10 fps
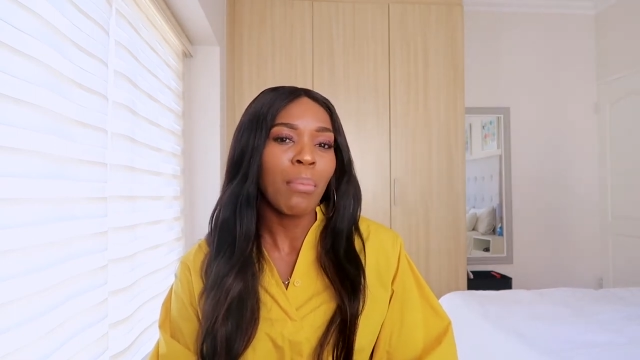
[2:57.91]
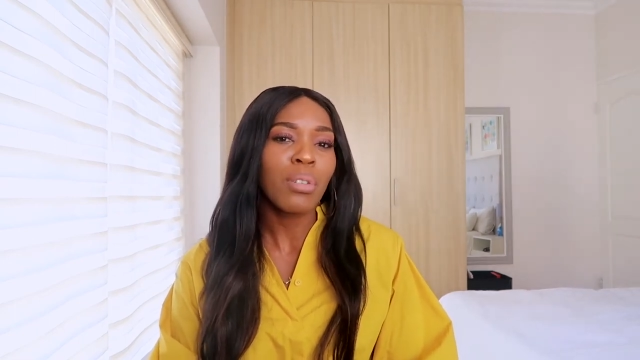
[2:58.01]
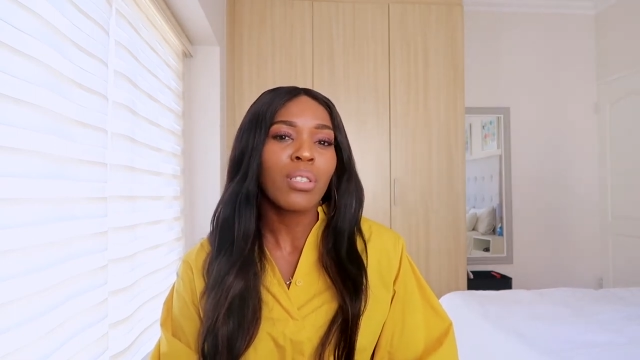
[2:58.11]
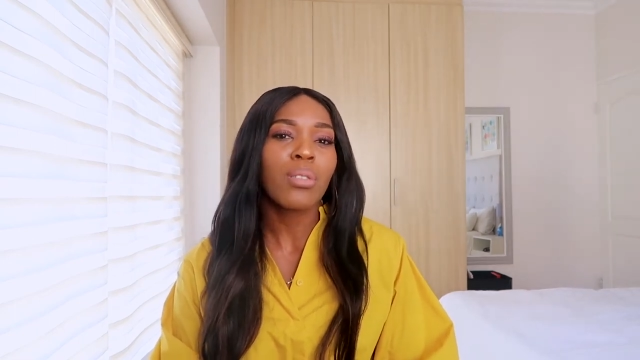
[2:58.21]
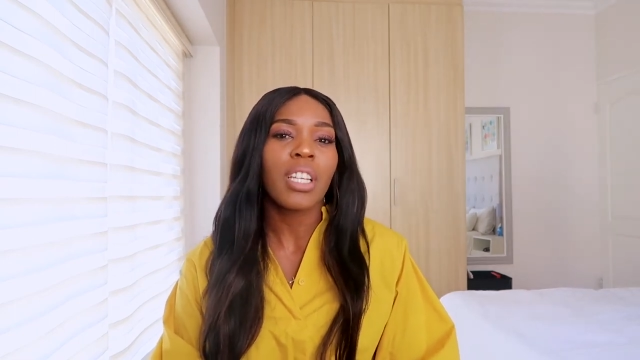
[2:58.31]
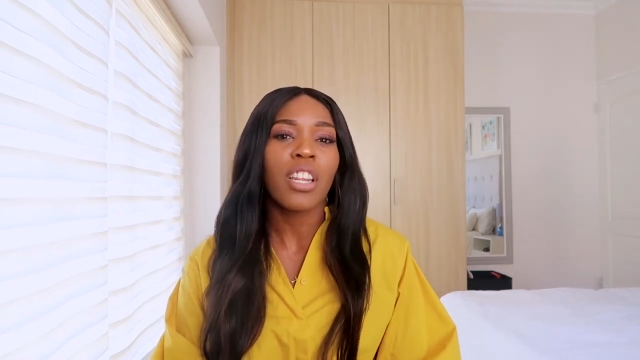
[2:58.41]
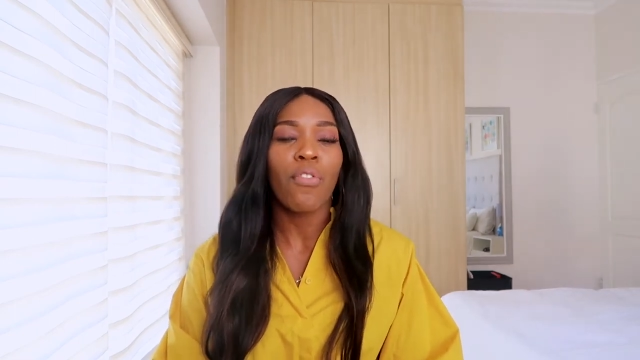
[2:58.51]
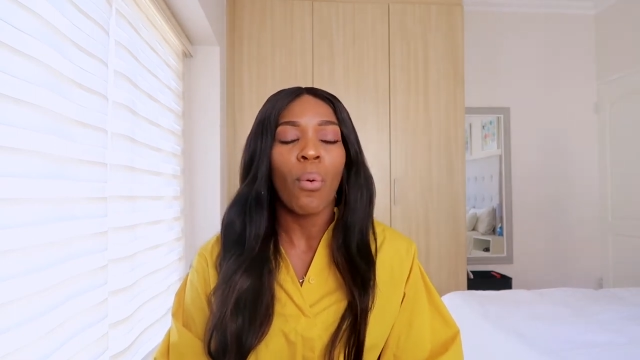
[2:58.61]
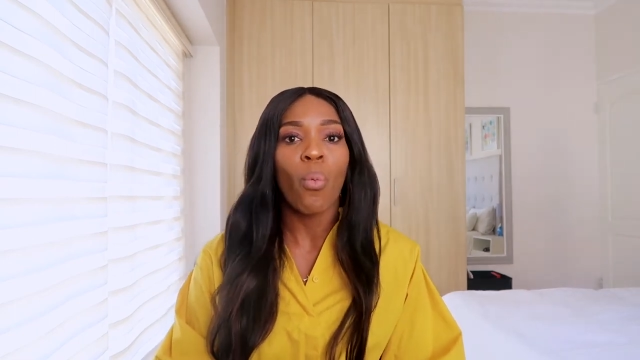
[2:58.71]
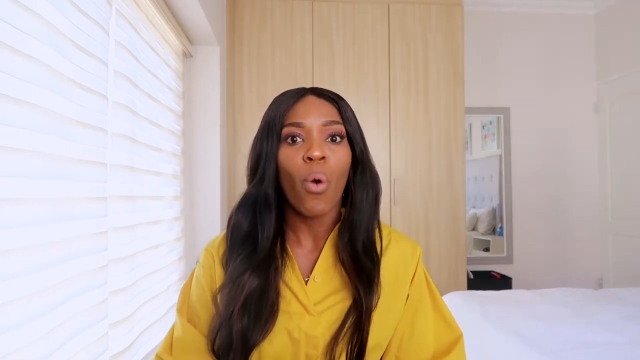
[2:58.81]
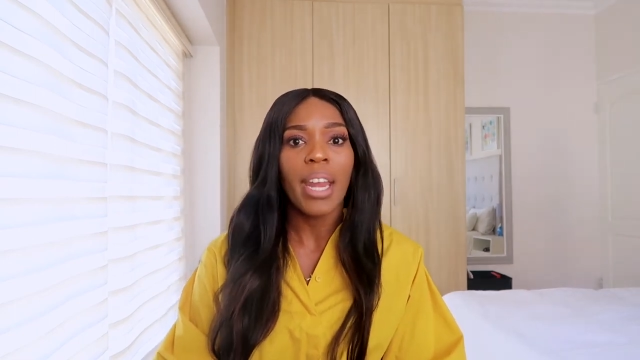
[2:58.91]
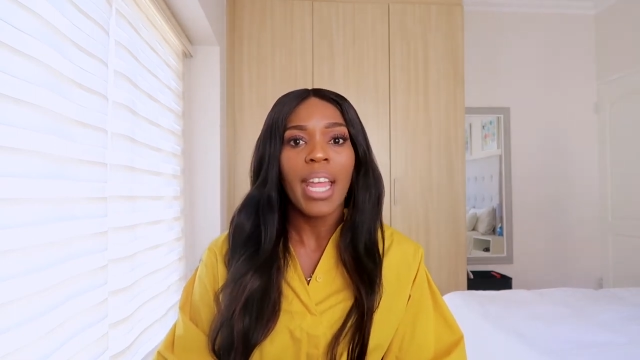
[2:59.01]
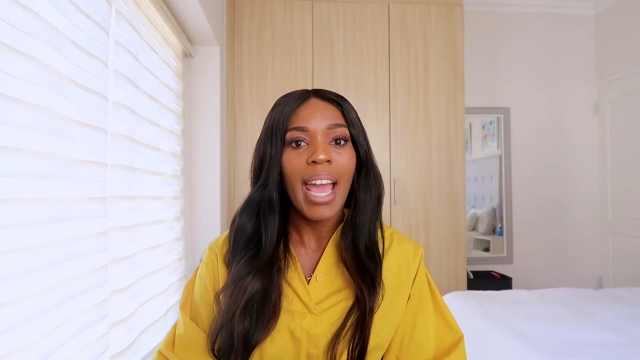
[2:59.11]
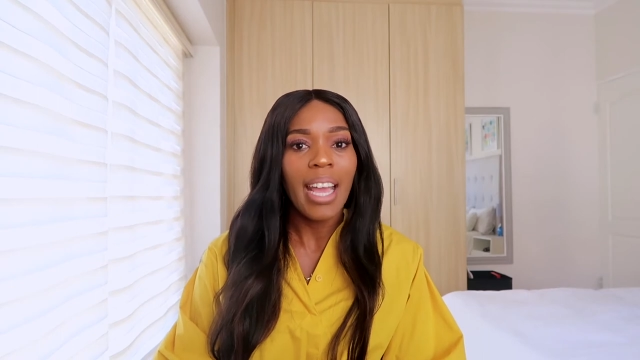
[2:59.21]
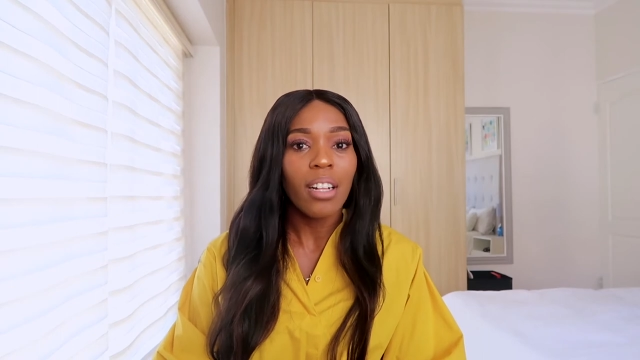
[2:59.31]
I'm just looking at it from
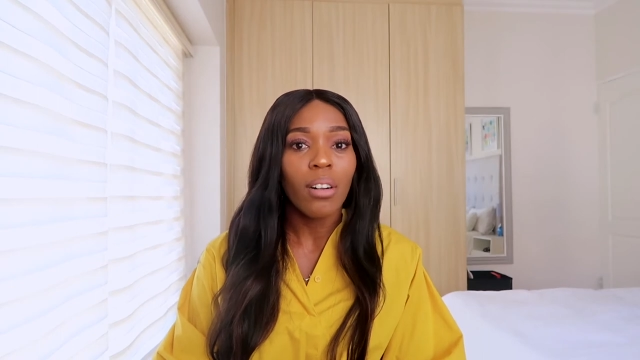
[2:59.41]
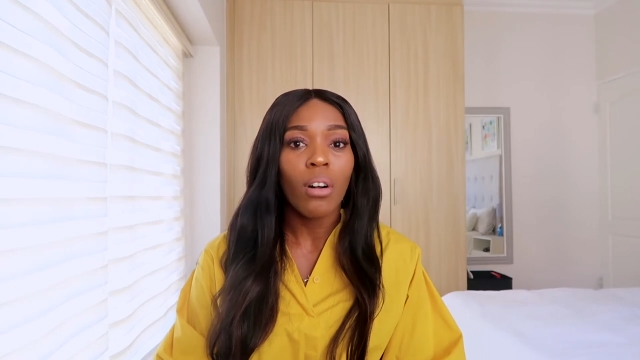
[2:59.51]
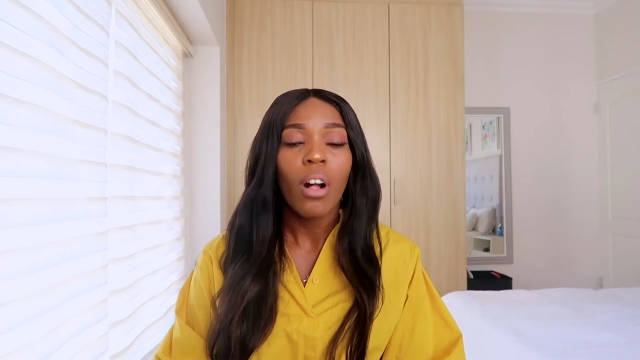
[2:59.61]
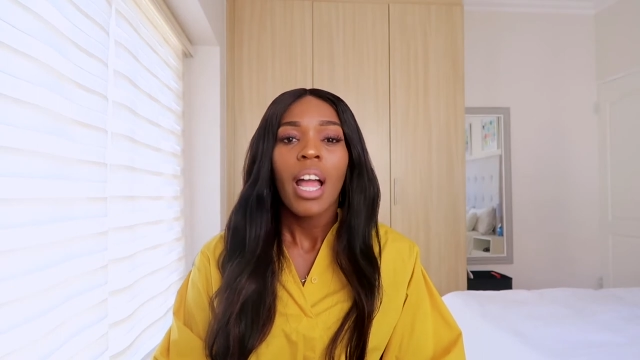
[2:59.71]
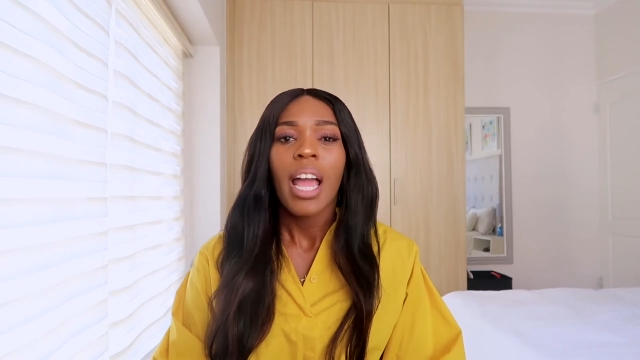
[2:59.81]
one angle,